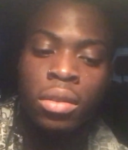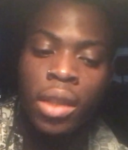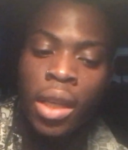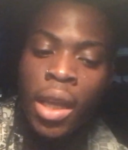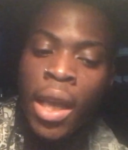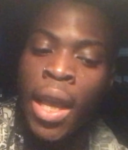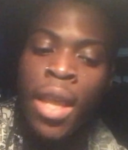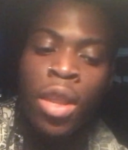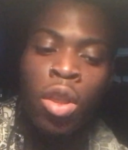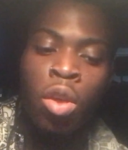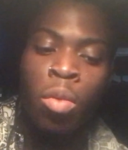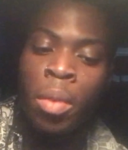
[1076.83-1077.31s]

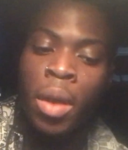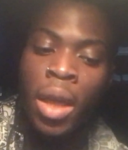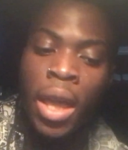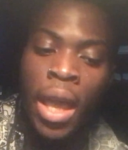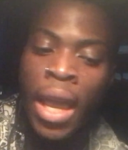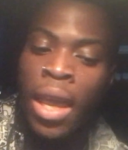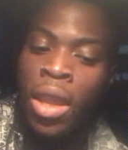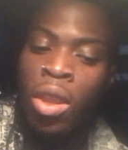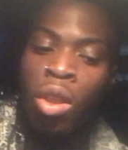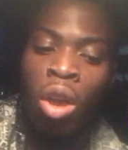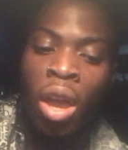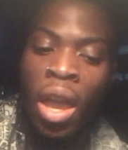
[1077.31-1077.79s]

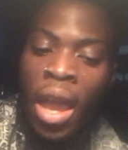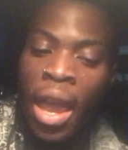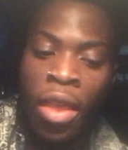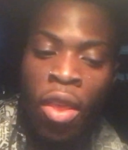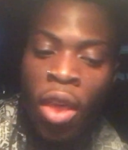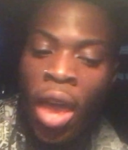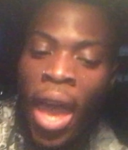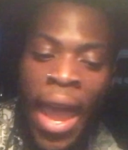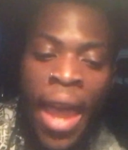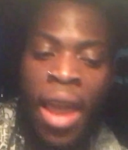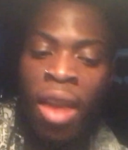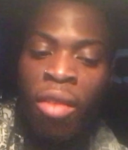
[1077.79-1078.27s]

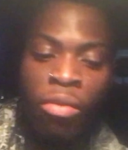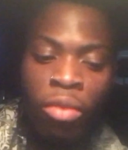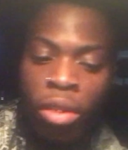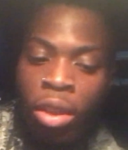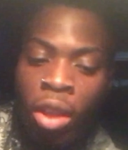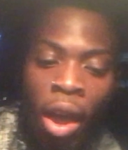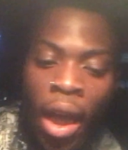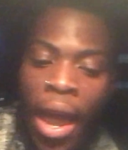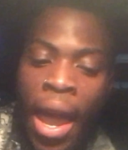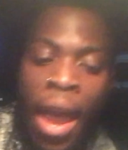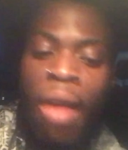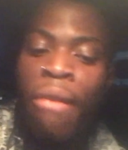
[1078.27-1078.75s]

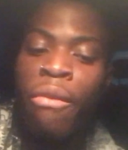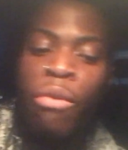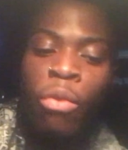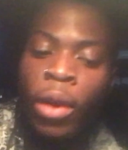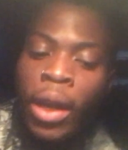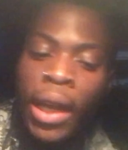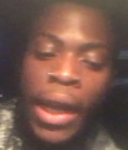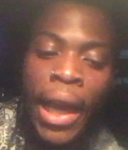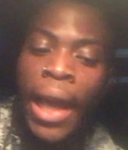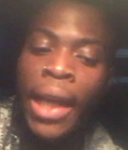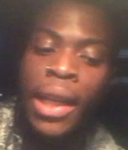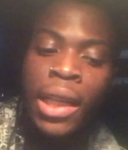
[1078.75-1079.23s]
Not
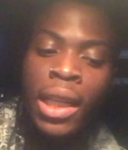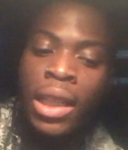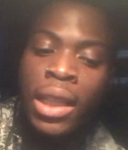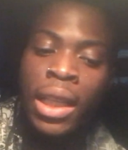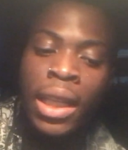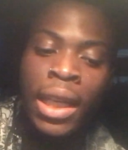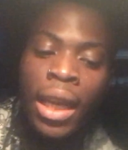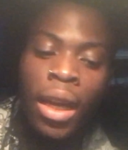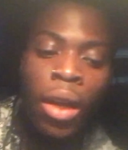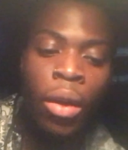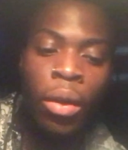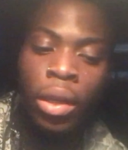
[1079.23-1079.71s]
everyone getting the
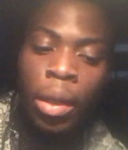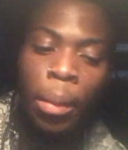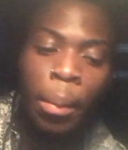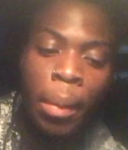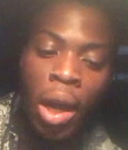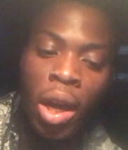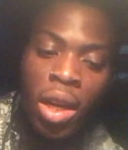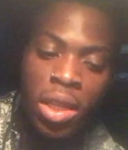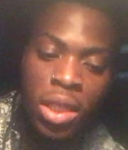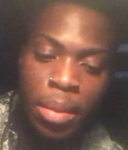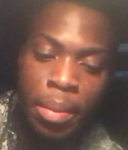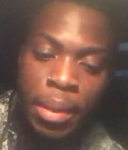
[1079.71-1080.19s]
DL on the
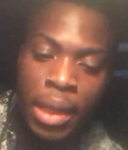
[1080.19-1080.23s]
master